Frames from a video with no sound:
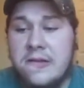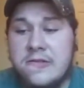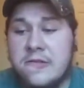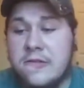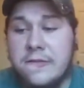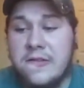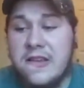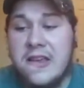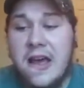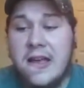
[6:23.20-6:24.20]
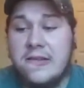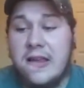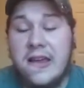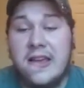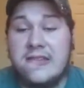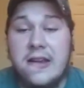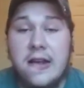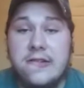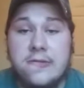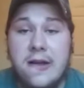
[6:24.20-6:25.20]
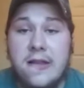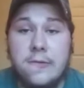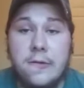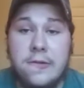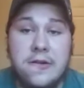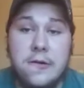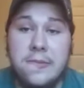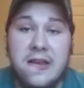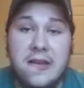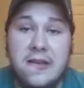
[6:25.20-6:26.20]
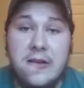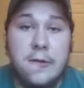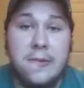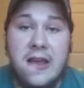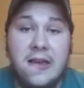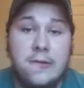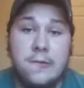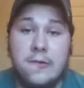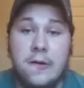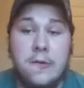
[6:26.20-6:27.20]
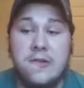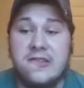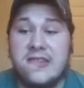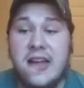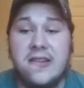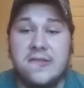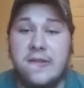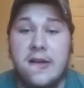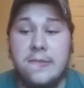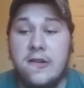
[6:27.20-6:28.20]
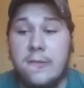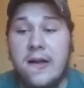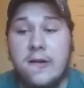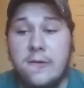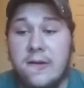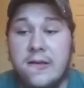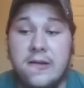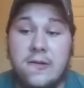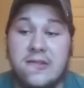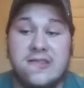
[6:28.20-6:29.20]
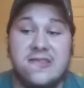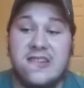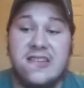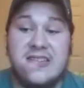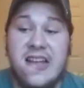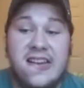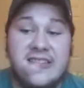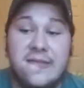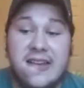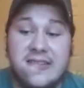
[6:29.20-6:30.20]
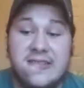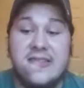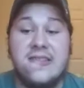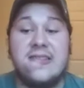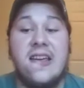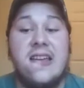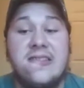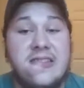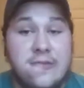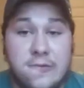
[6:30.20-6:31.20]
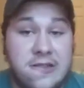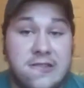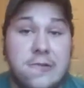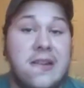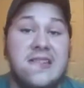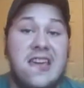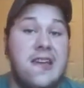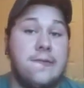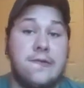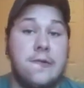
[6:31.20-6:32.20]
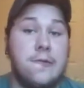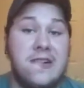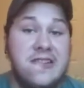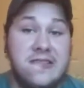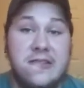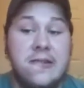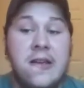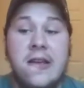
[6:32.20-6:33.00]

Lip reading: Truthfully, like I said, I just rather roll with Copenhagen. Copenhagen will always satisfy me no matter what. It doesn't say satisfaction since 1822 on the can for no reason.